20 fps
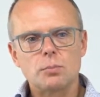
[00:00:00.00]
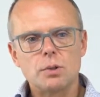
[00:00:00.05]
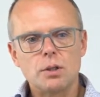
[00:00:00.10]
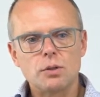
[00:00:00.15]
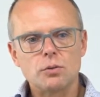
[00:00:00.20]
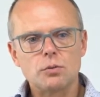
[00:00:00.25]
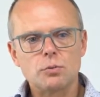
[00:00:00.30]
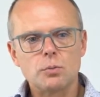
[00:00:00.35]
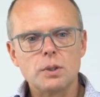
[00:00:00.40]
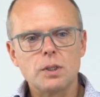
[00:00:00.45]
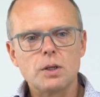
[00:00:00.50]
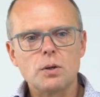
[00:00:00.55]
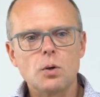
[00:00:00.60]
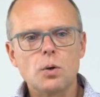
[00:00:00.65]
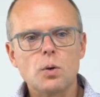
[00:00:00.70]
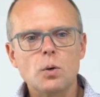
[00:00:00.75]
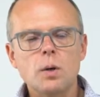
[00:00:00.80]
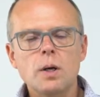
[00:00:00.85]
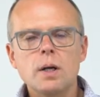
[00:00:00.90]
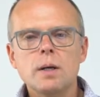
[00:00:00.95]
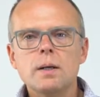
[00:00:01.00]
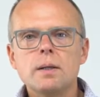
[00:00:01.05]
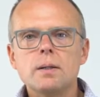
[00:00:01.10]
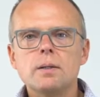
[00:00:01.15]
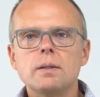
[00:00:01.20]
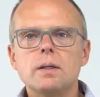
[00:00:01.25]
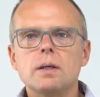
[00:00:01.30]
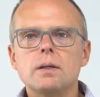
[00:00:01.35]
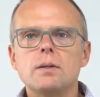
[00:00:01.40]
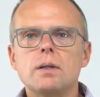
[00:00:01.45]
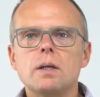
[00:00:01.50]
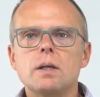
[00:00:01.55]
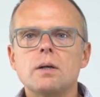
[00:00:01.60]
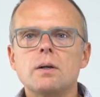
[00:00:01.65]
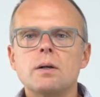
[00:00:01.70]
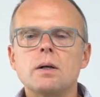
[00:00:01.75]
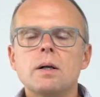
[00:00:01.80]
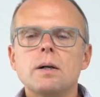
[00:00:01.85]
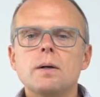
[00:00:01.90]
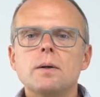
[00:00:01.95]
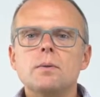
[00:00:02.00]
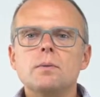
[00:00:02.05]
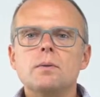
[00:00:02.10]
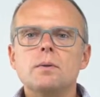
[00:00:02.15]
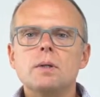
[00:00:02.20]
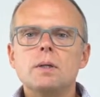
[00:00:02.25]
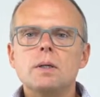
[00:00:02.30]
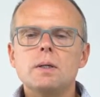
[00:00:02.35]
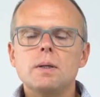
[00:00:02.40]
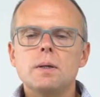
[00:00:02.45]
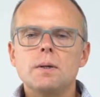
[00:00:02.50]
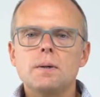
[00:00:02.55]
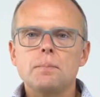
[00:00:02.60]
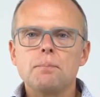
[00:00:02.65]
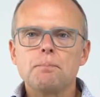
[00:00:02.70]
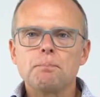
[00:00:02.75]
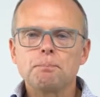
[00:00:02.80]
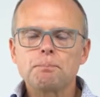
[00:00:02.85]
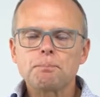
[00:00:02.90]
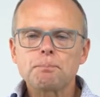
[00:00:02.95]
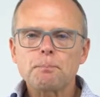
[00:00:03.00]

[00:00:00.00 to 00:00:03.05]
because we know that there the